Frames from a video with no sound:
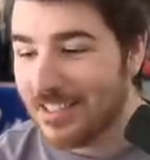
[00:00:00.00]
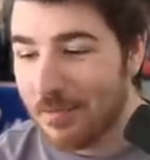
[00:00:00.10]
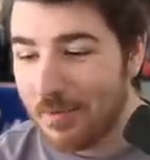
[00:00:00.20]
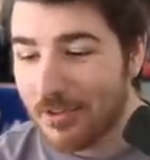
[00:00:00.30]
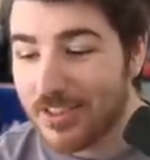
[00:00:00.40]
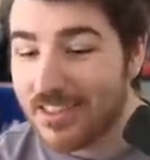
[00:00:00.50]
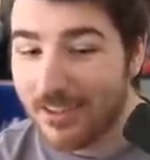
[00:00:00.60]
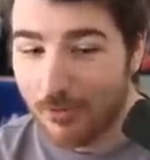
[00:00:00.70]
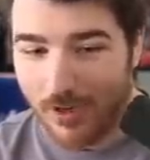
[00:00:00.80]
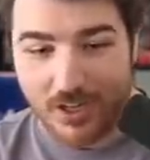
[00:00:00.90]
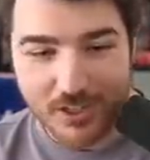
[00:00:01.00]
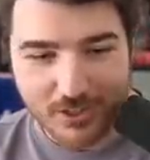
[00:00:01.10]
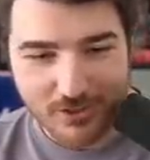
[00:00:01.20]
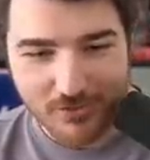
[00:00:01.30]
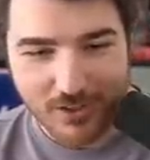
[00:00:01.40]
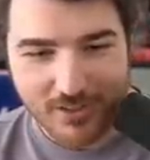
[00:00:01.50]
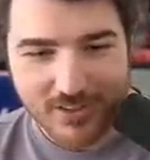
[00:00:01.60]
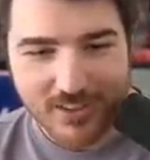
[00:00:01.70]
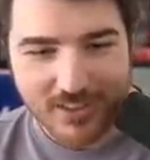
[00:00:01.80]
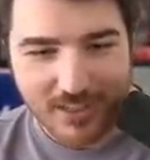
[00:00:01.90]
Some people are still watching Street Fighter
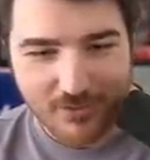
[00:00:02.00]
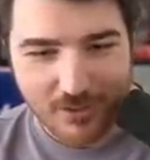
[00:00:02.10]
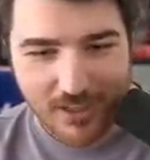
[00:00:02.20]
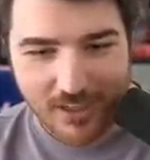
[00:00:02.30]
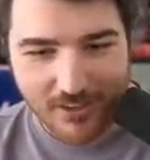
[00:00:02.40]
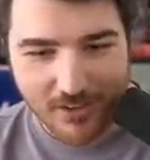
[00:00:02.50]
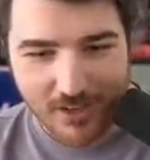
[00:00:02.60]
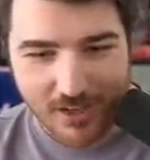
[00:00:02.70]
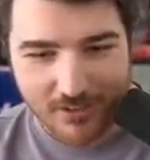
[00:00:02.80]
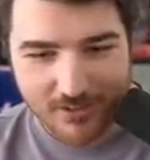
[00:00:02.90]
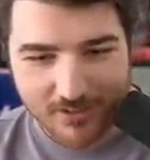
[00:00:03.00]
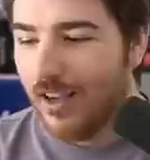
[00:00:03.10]
6 every day in their house.